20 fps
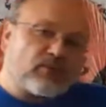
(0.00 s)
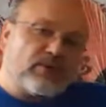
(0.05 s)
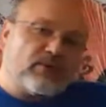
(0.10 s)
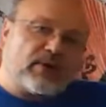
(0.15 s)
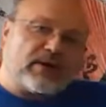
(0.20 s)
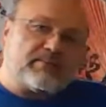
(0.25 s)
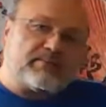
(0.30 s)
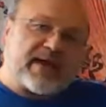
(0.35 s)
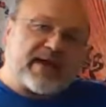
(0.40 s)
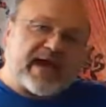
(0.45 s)
we
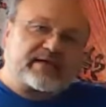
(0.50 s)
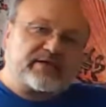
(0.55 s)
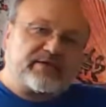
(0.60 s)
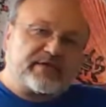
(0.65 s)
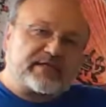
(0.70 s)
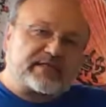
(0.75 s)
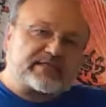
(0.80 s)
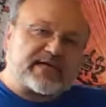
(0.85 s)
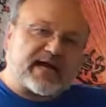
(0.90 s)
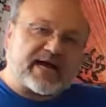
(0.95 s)
went back to
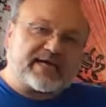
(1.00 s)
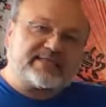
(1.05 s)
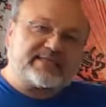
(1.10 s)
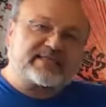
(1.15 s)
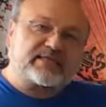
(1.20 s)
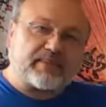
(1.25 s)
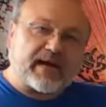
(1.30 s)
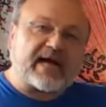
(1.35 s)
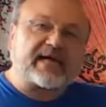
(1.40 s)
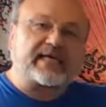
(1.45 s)
this Tai
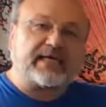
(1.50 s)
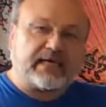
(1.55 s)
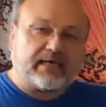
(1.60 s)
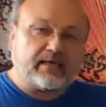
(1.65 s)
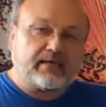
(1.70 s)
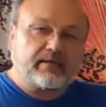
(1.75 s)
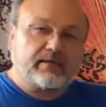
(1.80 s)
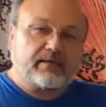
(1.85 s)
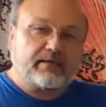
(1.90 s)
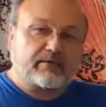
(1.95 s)
Sabaki,
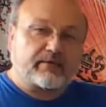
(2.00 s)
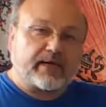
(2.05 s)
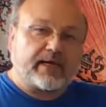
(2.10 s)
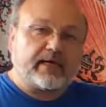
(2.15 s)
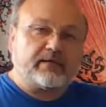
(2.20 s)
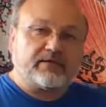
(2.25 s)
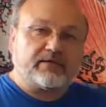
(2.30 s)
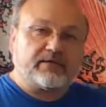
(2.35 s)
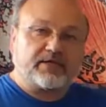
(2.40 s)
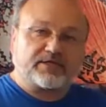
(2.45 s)

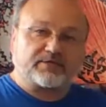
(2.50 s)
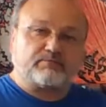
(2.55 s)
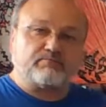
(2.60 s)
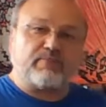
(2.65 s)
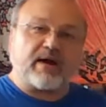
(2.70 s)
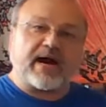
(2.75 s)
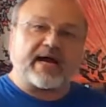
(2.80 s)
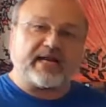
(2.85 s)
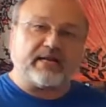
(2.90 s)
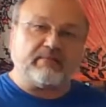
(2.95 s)
right? This body